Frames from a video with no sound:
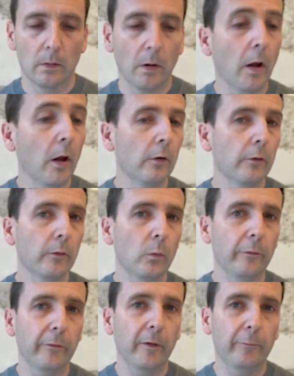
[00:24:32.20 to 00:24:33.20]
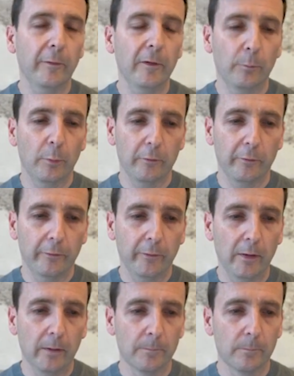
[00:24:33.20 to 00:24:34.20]
So once it's finished processing,
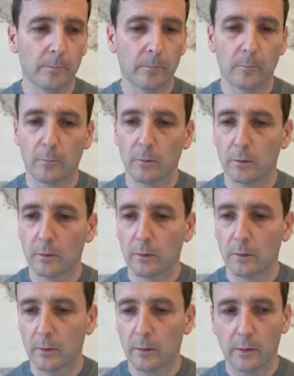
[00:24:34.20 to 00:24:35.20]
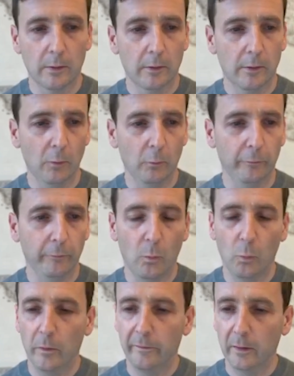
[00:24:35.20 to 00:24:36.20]
it will stop
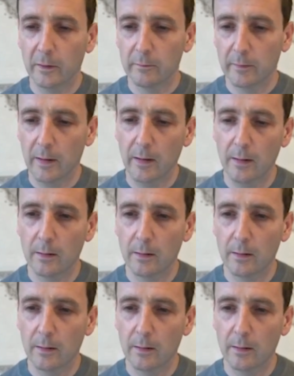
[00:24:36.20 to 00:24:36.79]
whizzing over here.